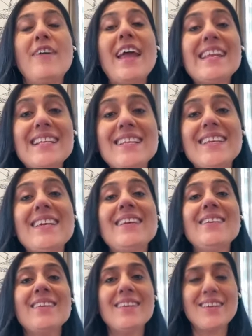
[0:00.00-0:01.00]

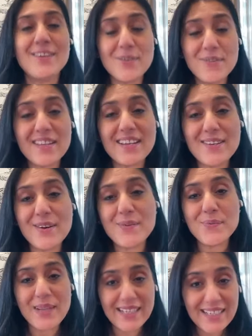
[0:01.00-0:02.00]
finally closing
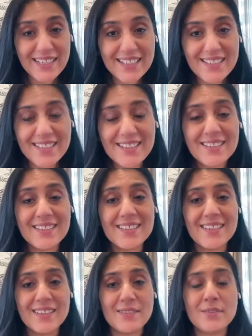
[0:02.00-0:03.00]
down one gut
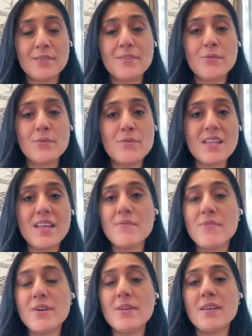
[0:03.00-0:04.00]
so
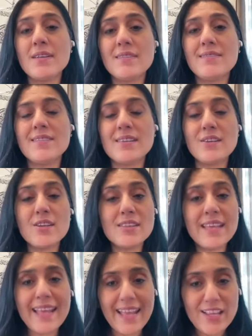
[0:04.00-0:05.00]
whosoever is sitting
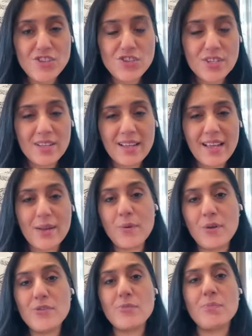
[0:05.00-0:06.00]
on the edge
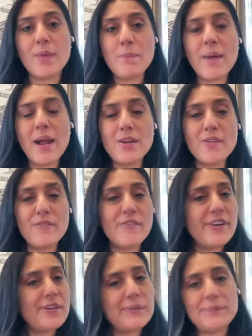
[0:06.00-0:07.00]
and want to be part
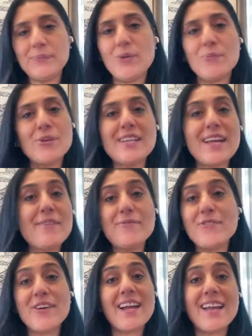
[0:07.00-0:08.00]
of it no more time
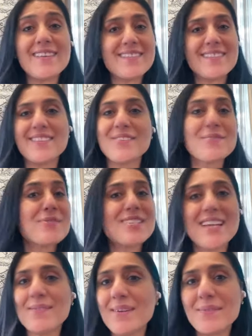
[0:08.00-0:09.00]
for guys no more
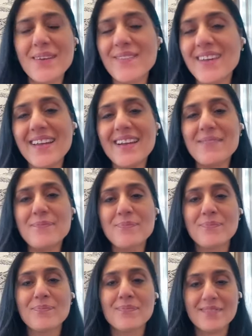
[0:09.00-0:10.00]
time i'm giving and i'm
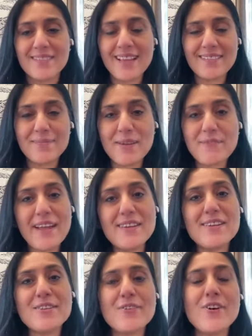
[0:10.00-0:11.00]
that's my
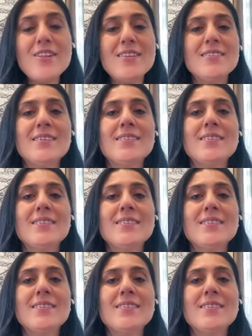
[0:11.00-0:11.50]
final call.